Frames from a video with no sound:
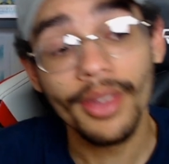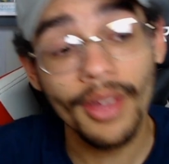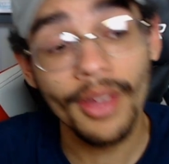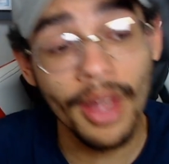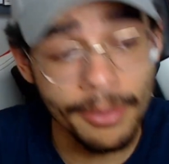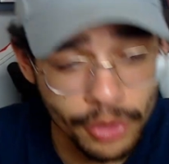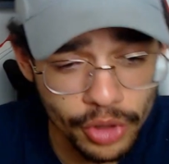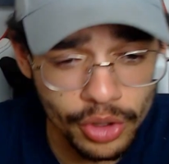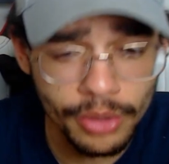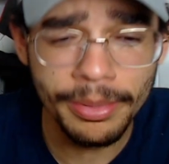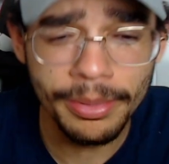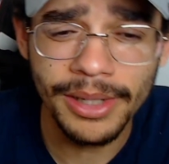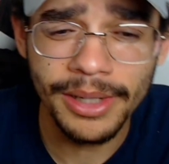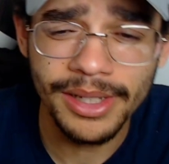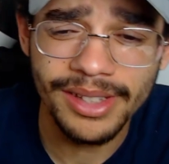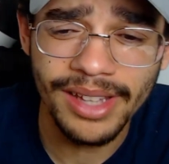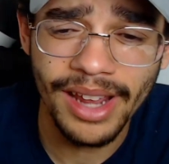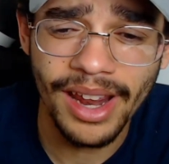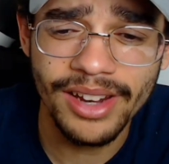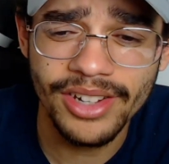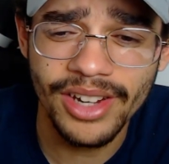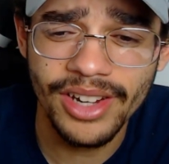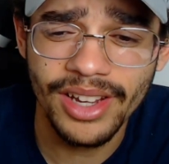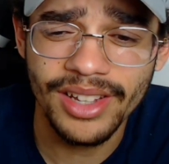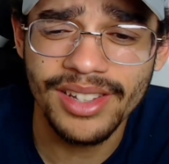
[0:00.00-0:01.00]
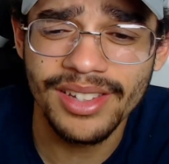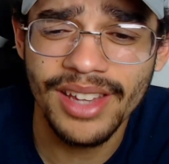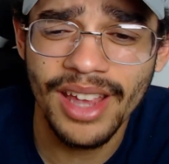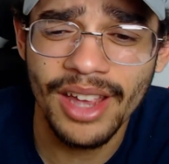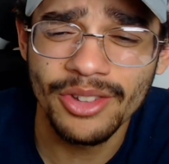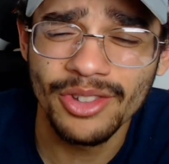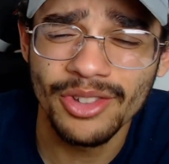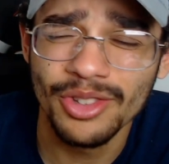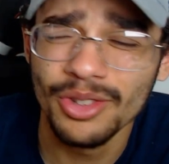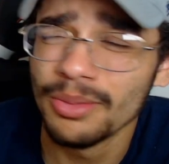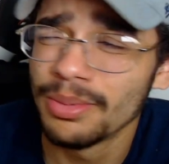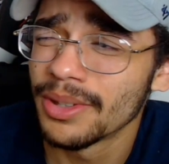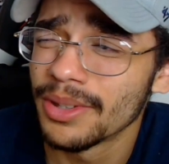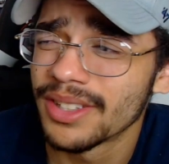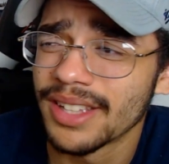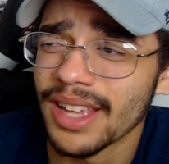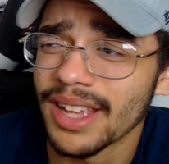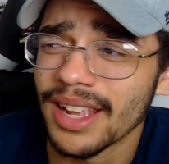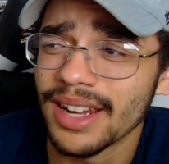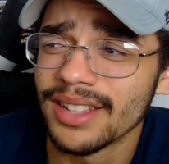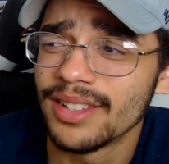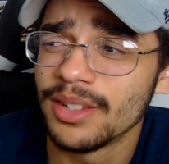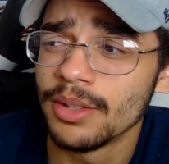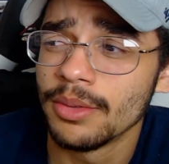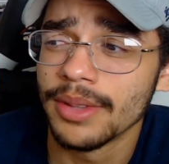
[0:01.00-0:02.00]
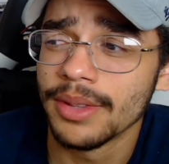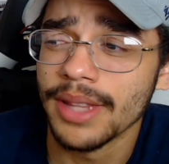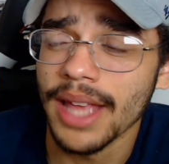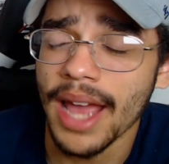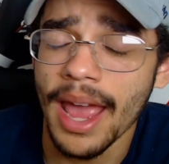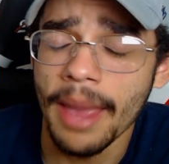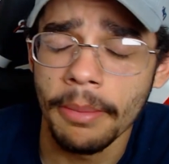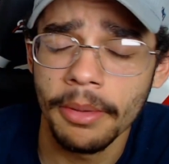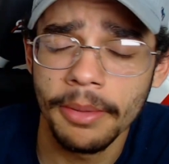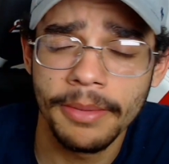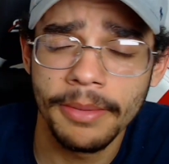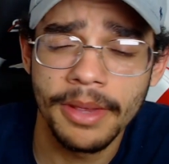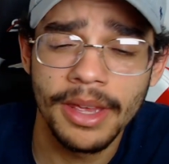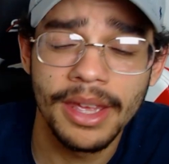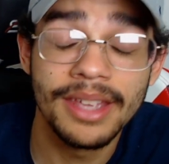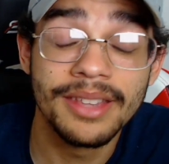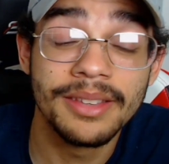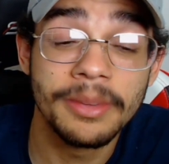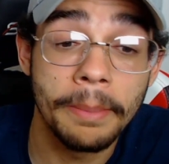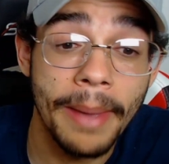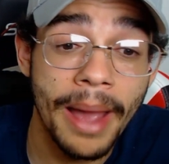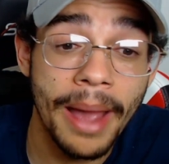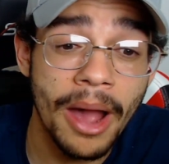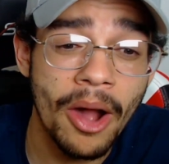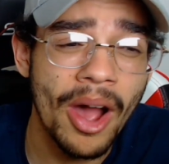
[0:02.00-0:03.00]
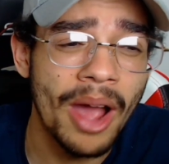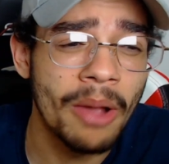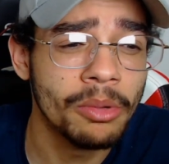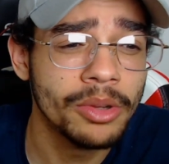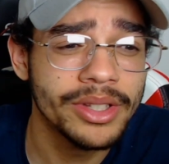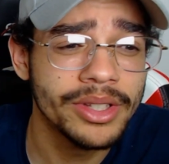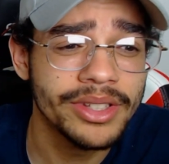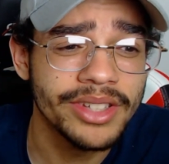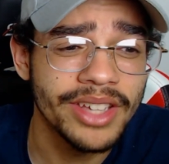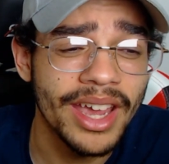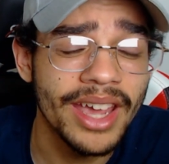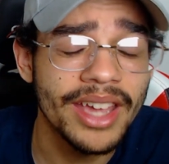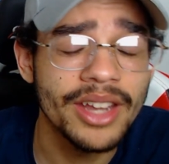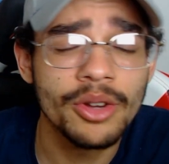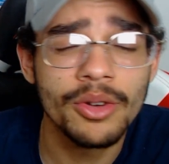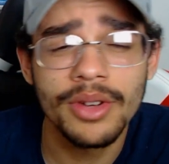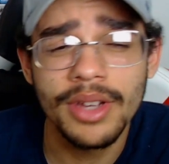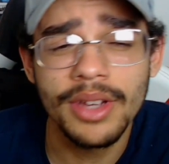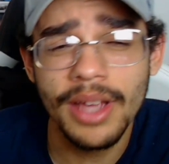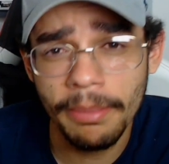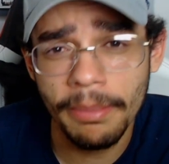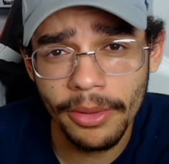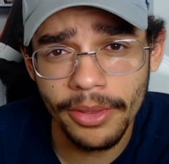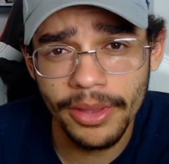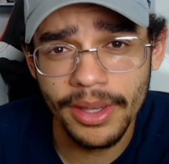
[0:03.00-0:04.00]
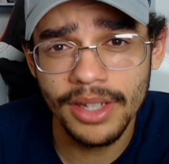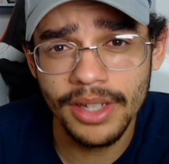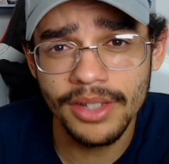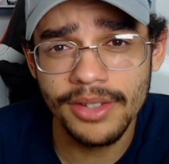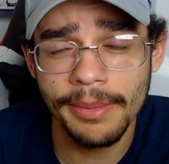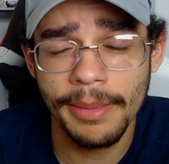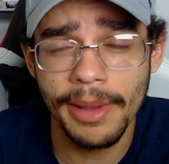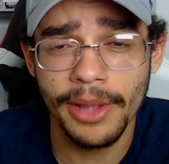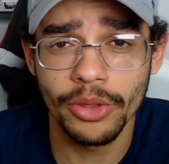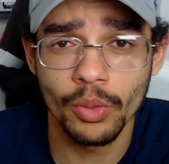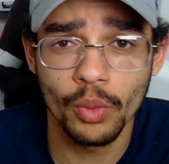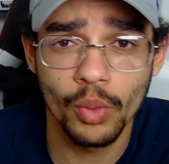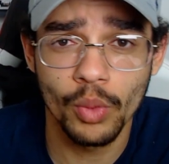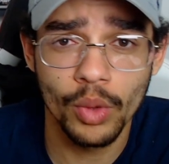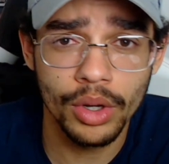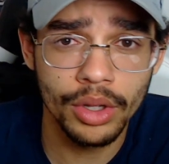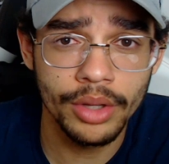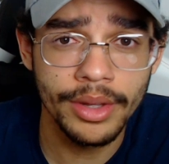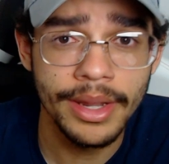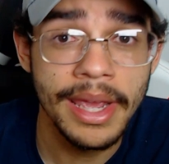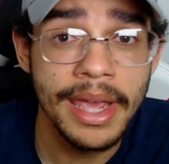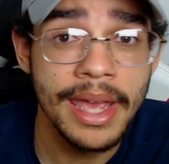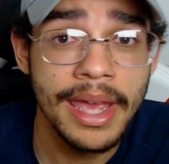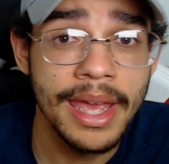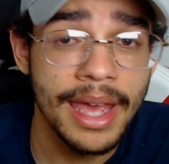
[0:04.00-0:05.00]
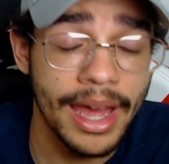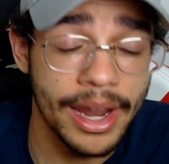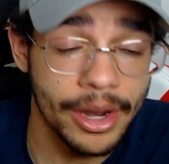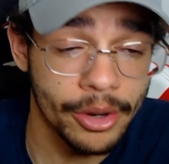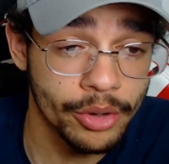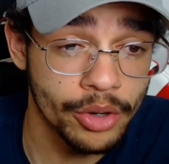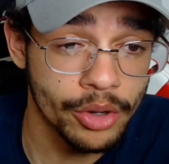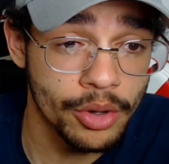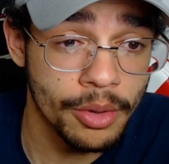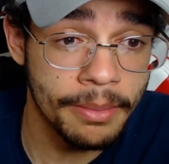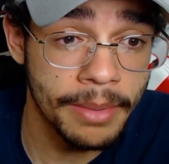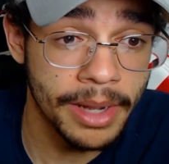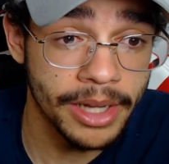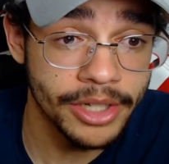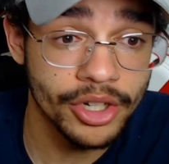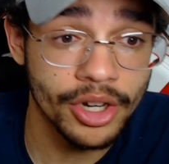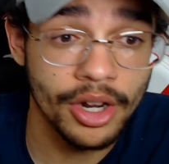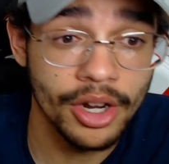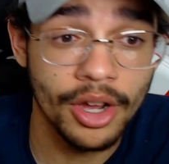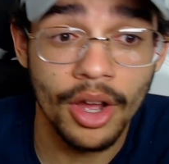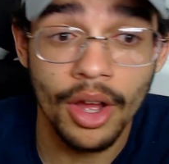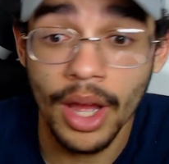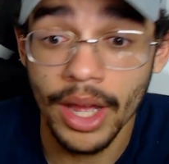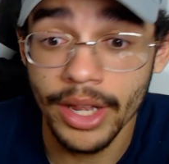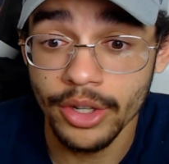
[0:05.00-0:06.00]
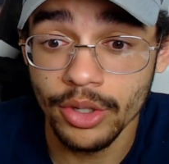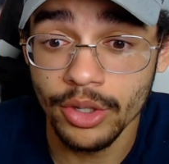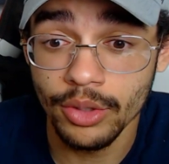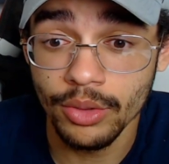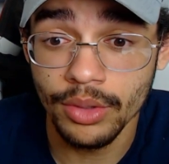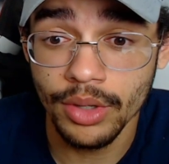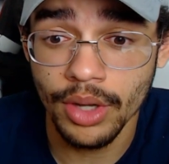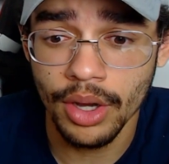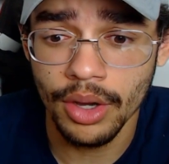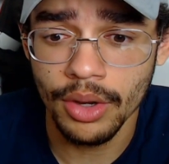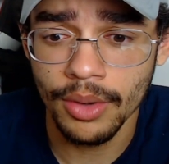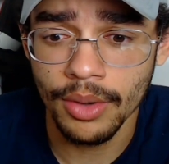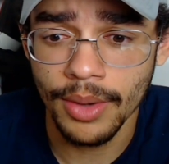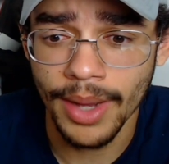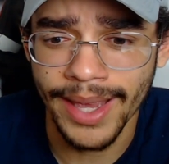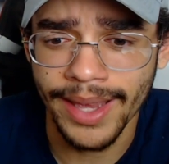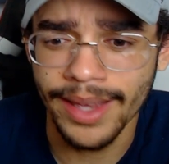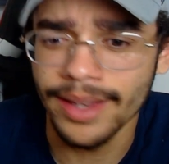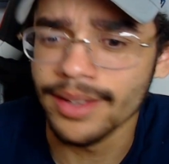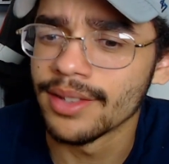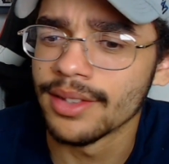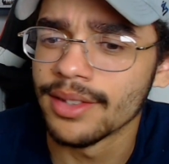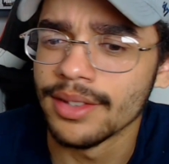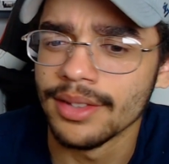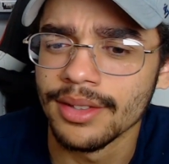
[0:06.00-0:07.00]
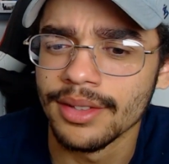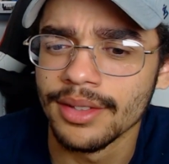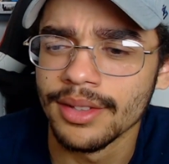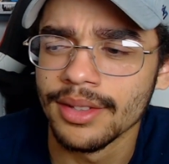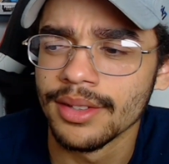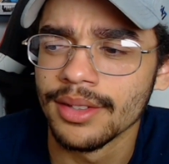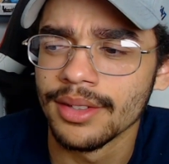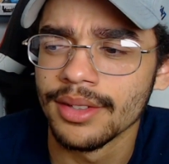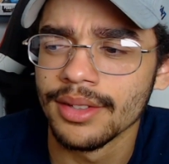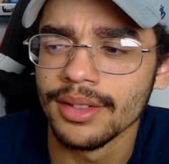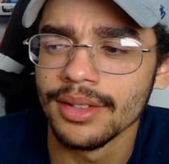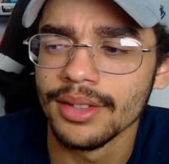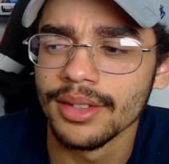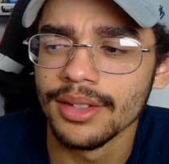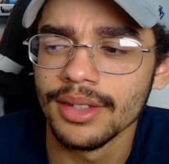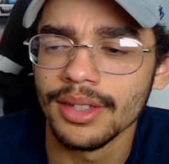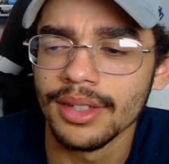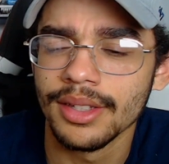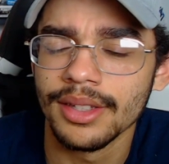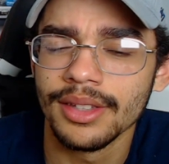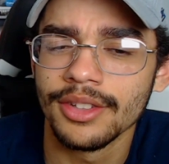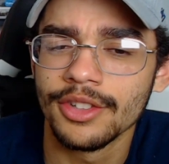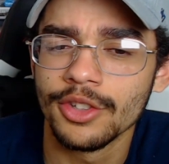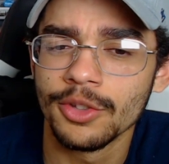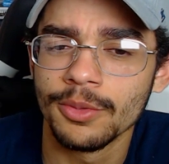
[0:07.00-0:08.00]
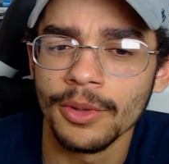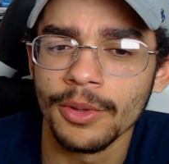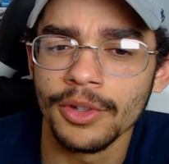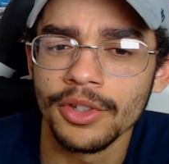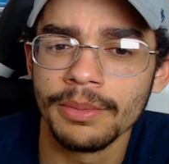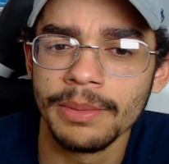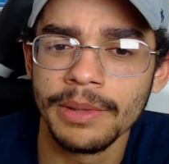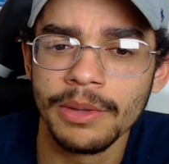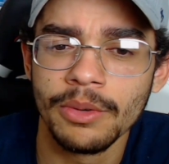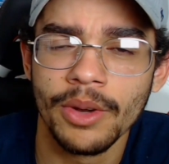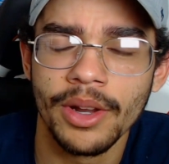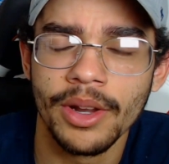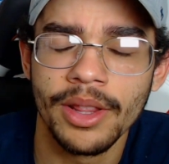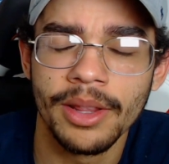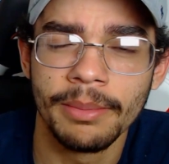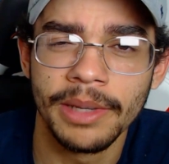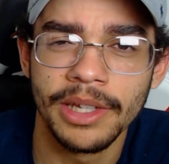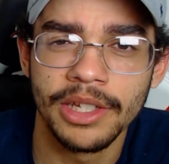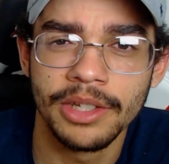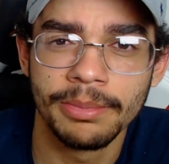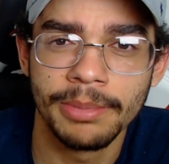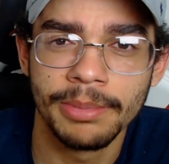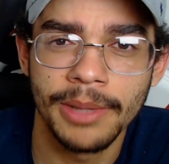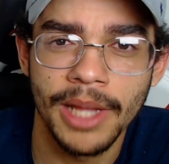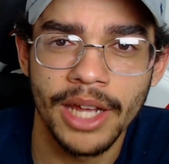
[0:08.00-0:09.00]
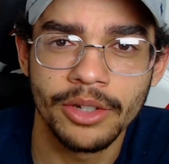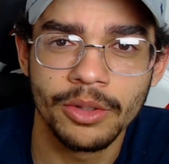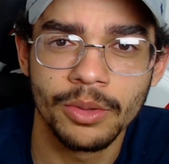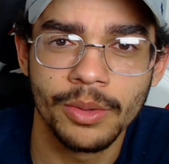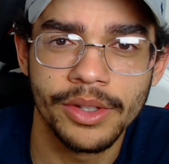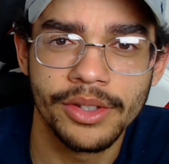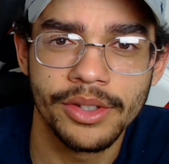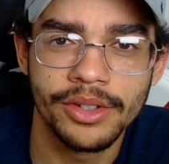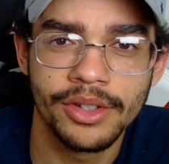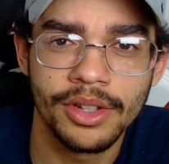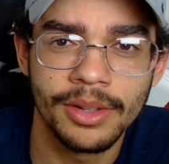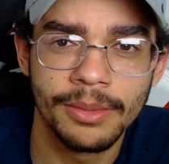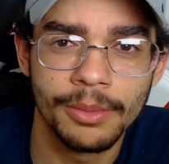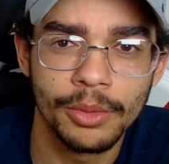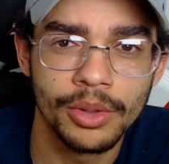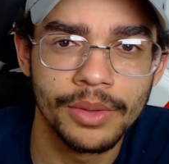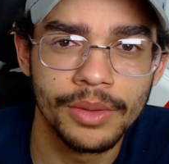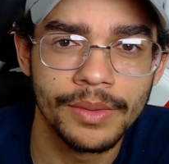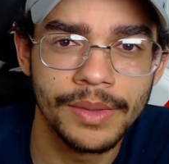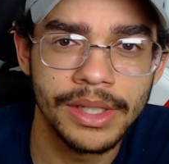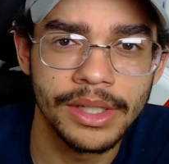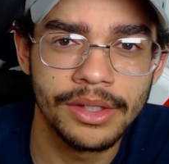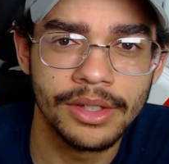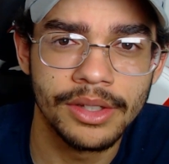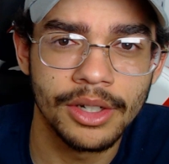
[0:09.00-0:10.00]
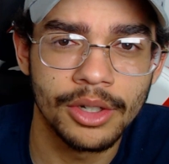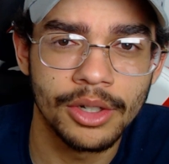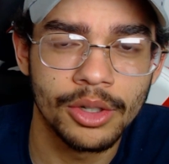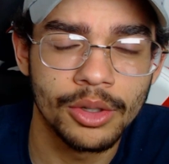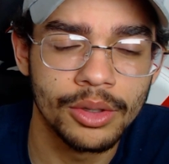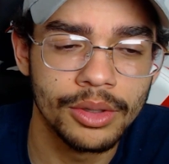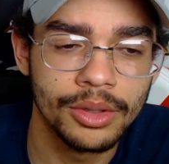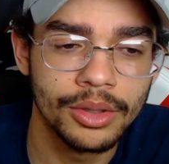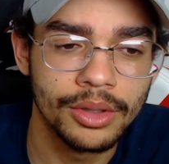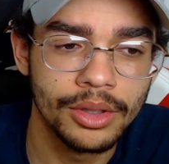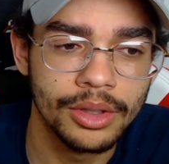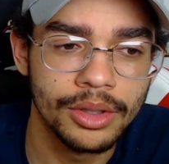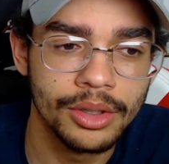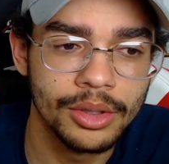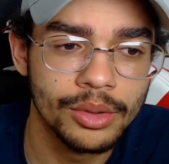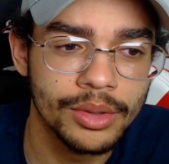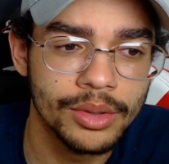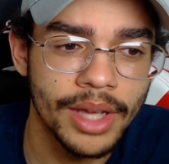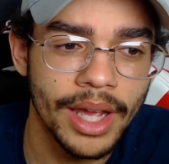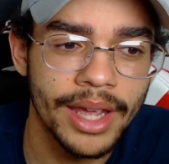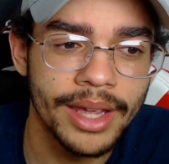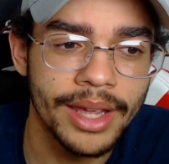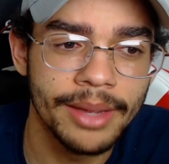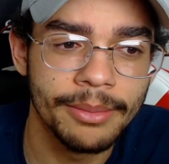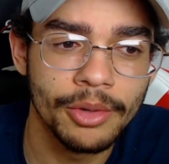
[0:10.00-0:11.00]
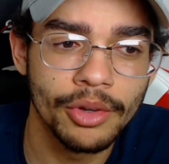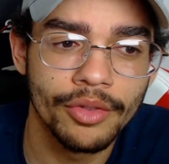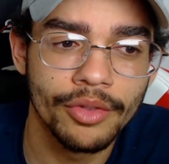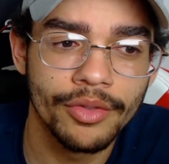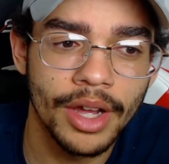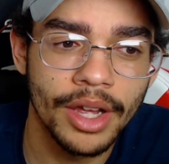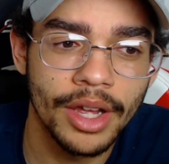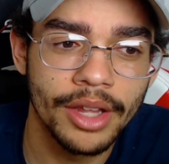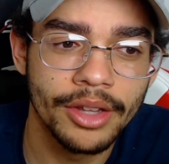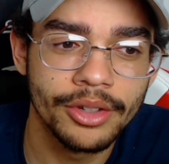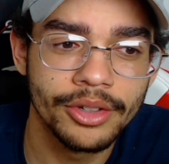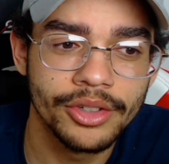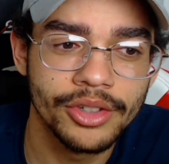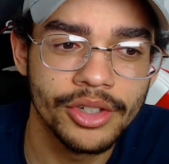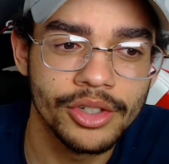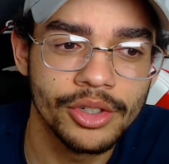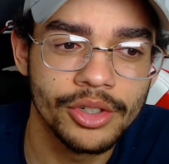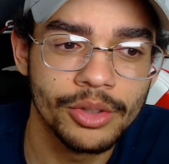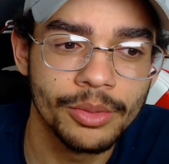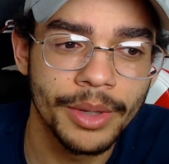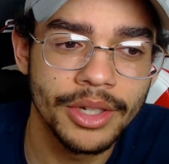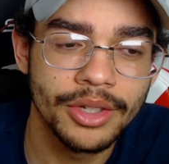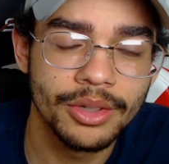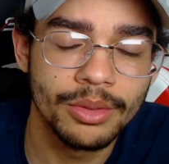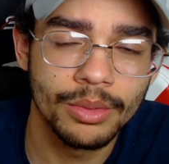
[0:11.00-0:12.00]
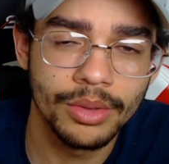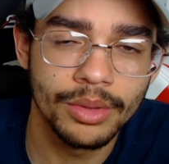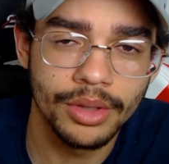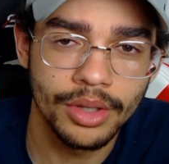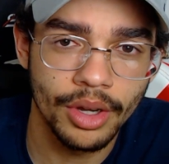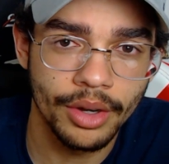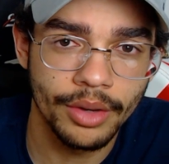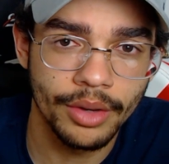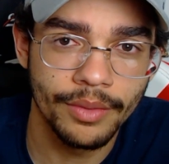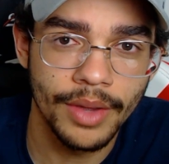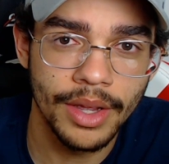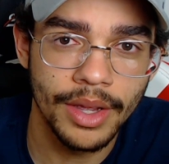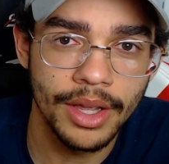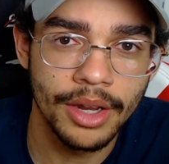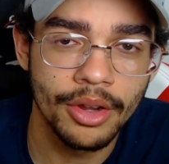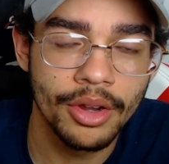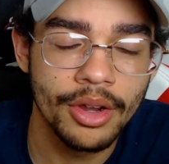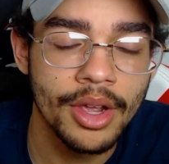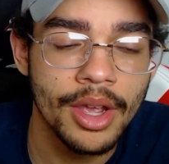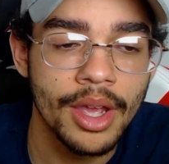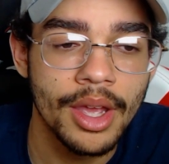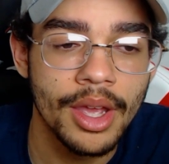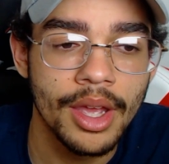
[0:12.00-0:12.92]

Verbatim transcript: I'm super excited to check this out, super excited to see what the hype is about. I will say I know a couple things about the world. I don't know much at all. I do know, I guess, it's supposed to be one of the biggest plot twists in the movies, the whole Luke, I am your father situation with Darth Vader.